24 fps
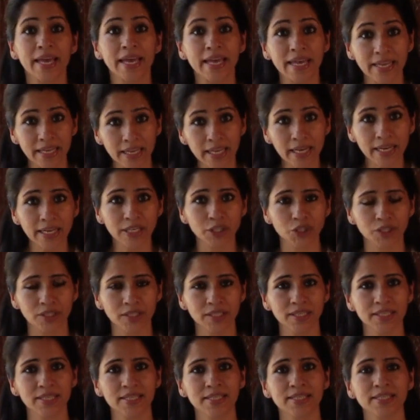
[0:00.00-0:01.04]

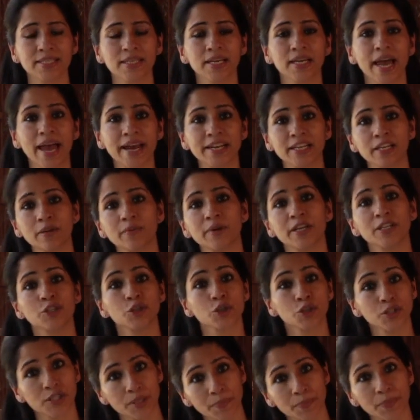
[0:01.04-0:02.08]
Inhalation activates
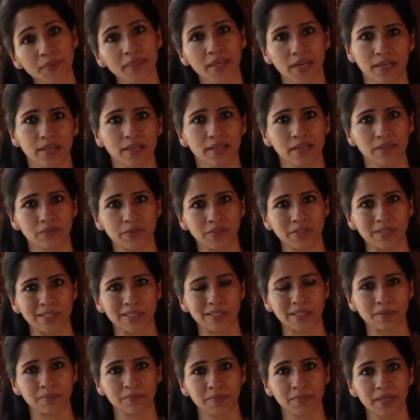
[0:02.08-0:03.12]
your sympathetic nervous
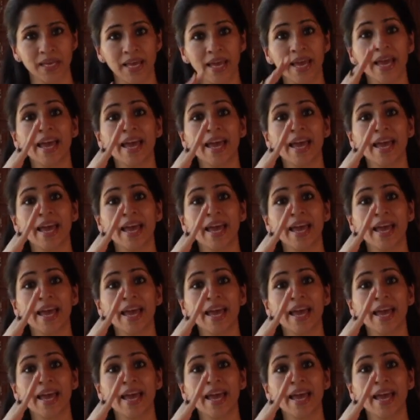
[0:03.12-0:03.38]
system,